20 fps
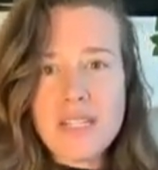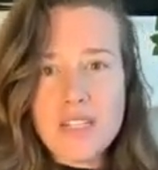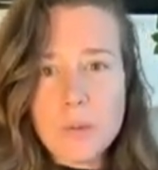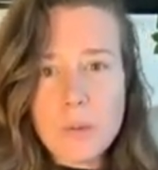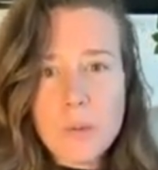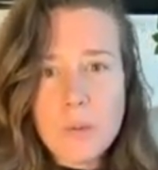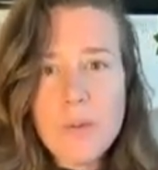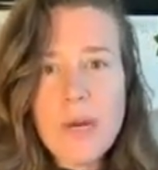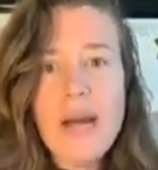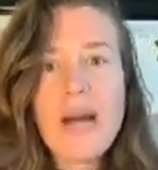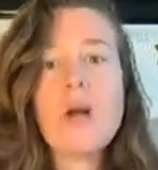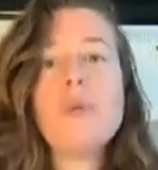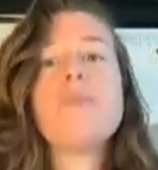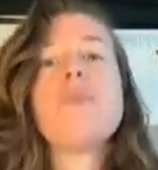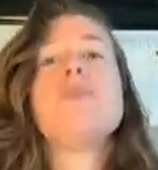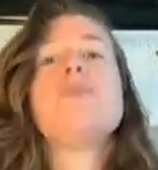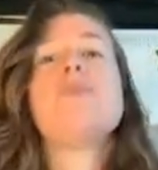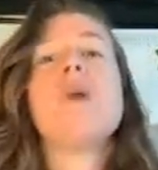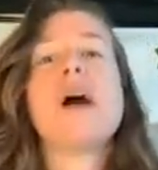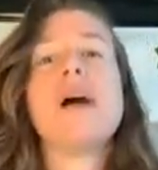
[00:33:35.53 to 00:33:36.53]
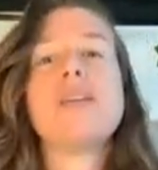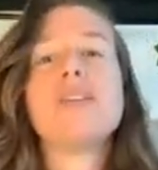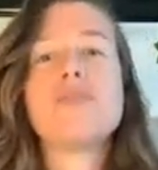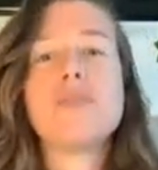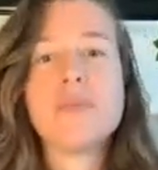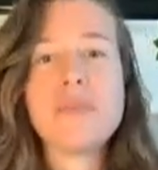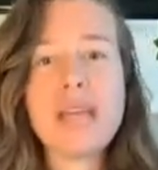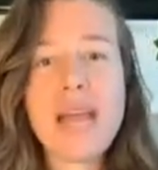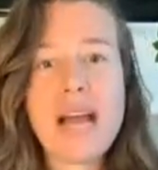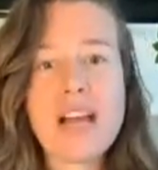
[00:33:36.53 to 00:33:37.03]
so it will help you rise
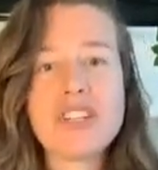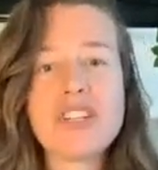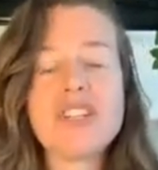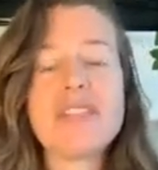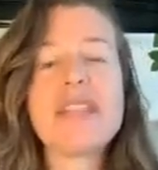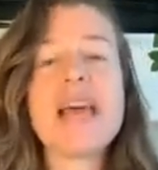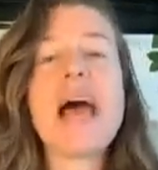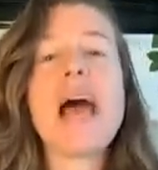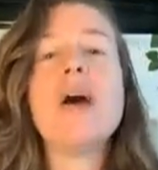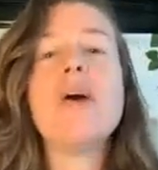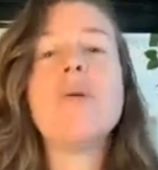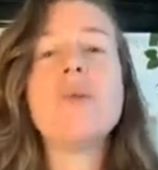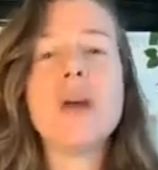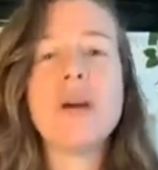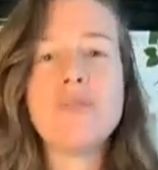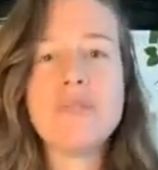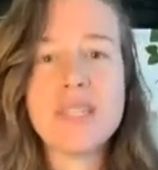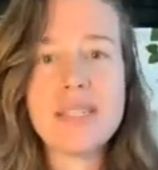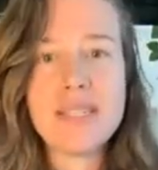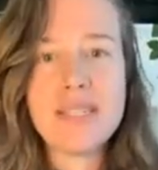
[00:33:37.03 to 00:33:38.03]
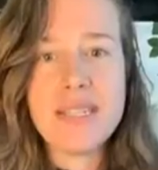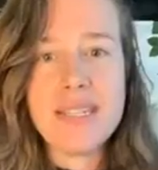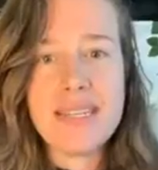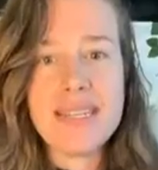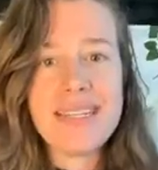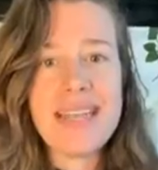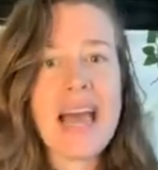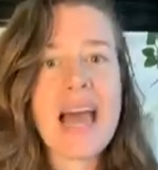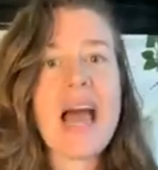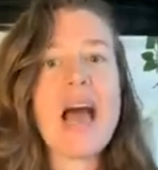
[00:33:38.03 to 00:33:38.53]
from the ashes out of disease,